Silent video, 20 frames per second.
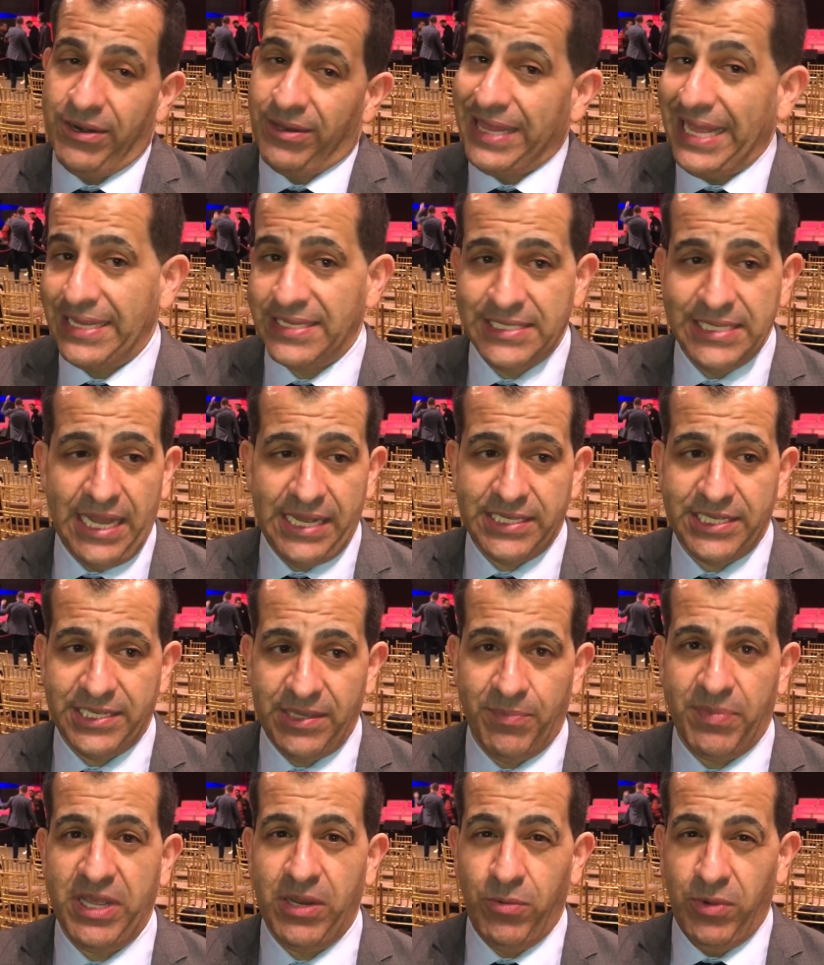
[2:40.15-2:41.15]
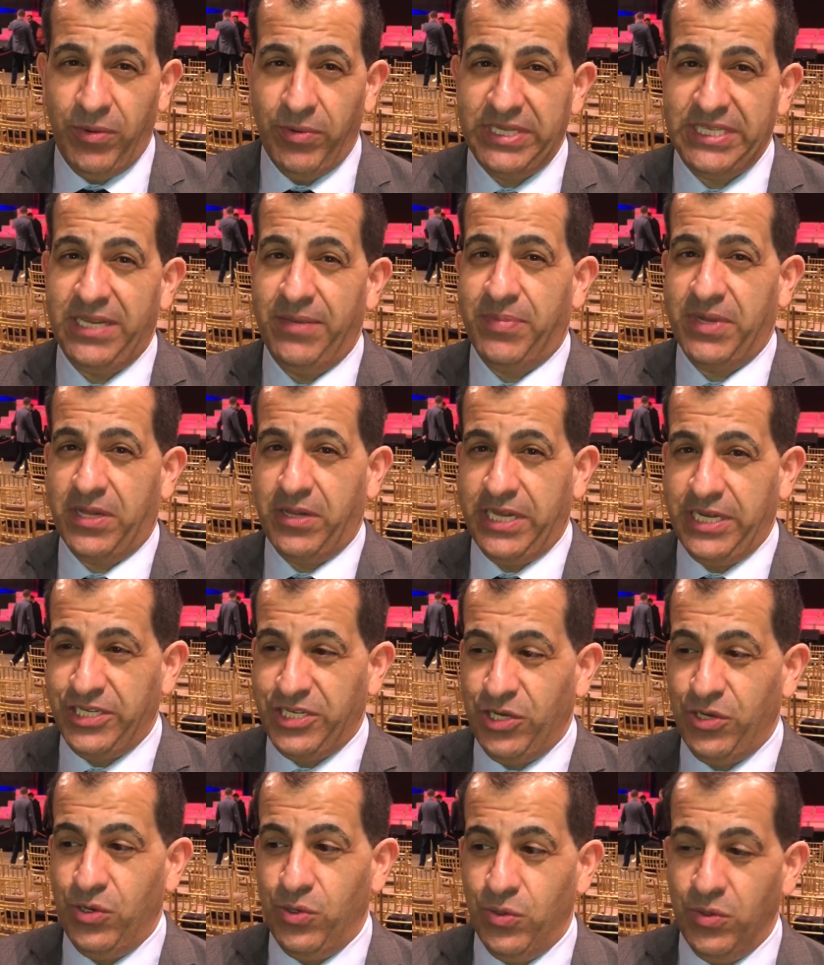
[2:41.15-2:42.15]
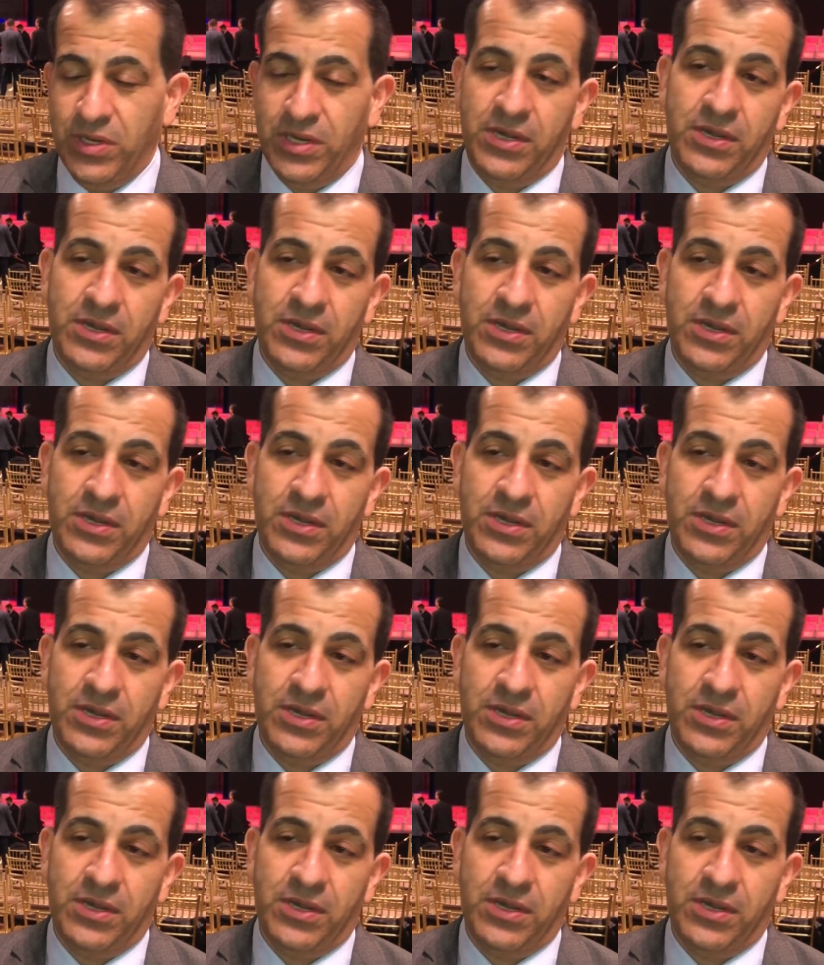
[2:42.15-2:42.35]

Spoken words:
That's not something we would typically do